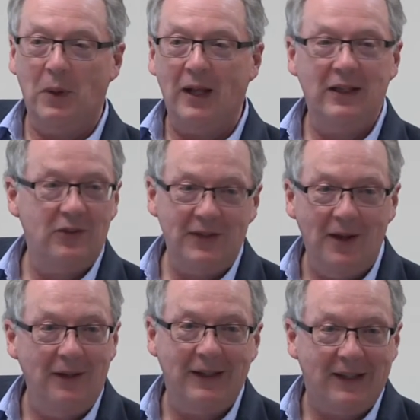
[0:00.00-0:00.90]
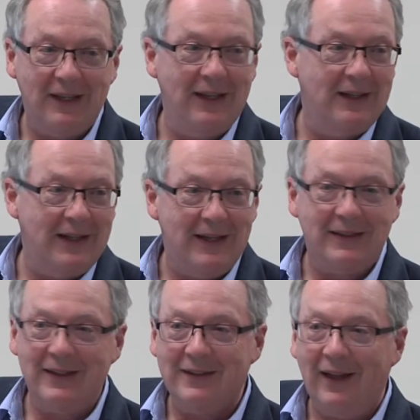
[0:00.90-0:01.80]
Well, he's the only candidate
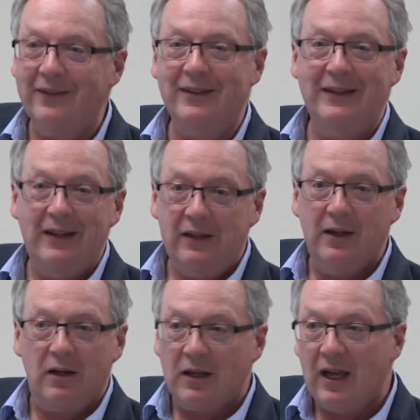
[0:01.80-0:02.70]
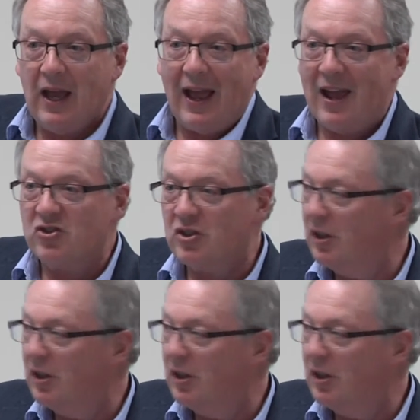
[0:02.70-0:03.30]
that doesn't need their cash.